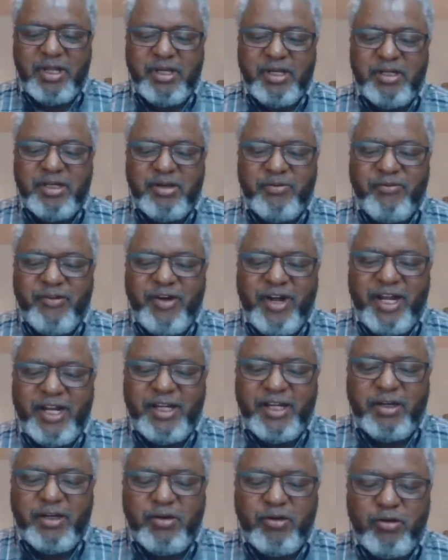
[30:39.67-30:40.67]

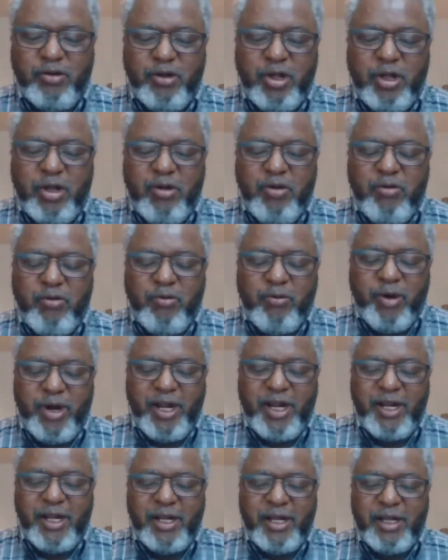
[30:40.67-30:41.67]
defining
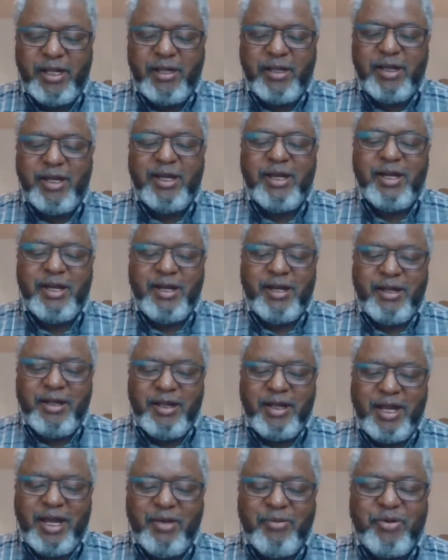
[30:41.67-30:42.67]
where
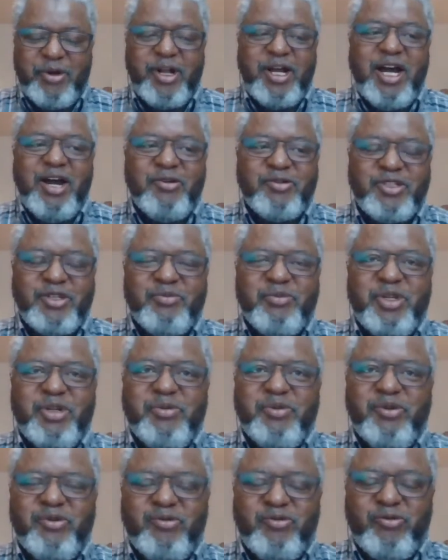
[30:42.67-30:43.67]
Hausa
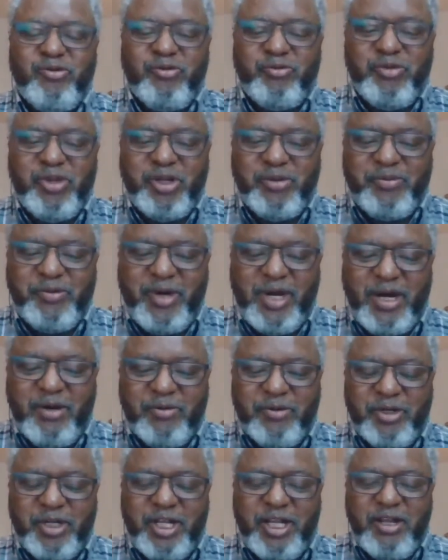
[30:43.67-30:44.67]
people could be
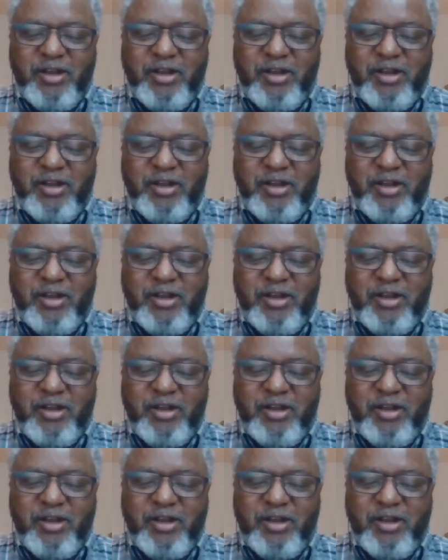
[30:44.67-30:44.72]
found.